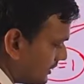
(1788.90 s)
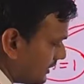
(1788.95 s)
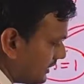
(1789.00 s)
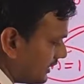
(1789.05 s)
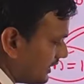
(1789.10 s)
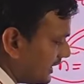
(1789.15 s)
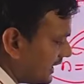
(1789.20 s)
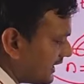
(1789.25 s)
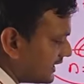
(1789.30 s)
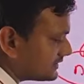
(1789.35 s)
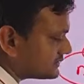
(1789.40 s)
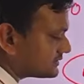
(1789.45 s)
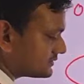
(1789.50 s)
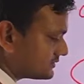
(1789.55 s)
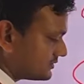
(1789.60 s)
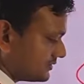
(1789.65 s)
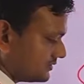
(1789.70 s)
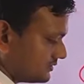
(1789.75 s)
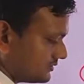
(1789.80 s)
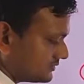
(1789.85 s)
S
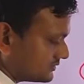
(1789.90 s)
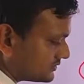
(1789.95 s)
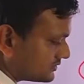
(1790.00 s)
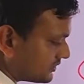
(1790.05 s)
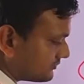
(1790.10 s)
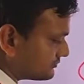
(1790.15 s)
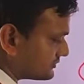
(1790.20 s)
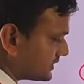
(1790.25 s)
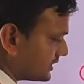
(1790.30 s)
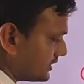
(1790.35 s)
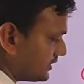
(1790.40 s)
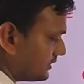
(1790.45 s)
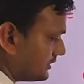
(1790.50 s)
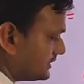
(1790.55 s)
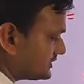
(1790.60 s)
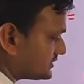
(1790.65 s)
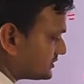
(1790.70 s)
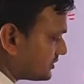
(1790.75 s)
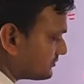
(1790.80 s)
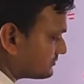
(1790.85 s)
subcell.
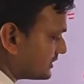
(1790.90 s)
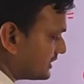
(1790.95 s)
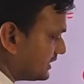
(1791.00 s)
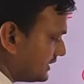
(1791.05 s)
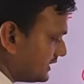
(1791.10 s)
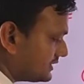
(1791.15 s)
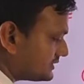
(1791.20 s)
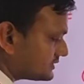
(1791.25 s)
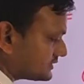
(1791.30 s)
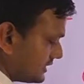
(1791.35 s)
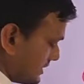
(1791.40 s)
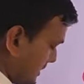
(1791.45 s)
This subcell is